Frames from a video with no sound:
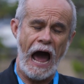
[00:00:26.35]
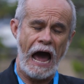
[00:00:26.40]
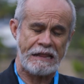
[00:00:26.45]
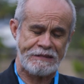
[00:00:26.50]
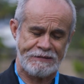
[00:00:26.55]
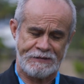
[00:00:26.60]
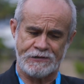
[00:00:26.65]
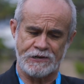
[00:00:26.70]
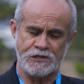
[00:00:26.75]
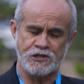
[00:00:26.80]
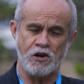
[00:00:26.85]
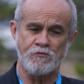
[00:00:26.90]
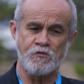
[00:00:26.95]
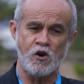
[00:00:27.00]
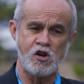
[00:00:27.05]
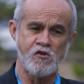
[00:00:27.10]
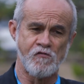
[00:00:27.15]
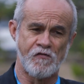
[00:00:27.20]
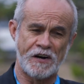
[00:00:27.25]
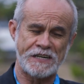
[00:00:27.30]
at
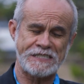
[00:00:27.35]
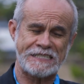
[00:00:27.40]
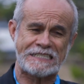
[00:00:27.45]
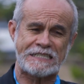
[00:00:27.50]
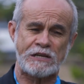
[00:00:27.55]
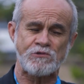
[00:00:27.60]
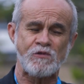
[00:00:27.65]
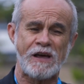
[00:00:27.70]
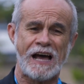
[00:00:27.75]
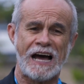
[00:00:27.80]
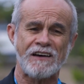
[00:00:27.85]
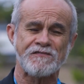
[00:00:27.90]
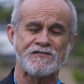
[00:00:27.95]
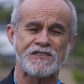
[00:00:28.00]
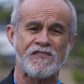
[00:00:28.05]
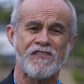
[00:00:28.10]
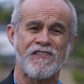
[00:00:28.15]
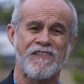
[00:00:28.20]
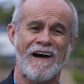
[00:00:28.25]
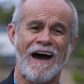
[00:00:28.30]
Sorbonne University, we have
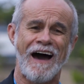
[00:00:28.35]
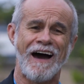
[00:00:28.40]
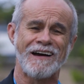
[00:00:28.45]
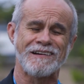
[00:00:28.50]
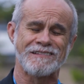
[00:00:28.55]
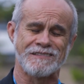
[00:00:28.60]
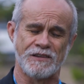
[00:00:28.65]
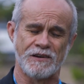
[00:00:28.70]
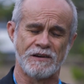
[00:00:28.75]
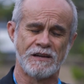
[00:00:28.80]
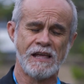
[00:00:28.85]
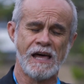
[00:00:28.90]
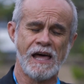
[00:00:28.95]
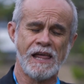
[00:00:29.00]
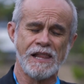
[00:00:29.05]
defined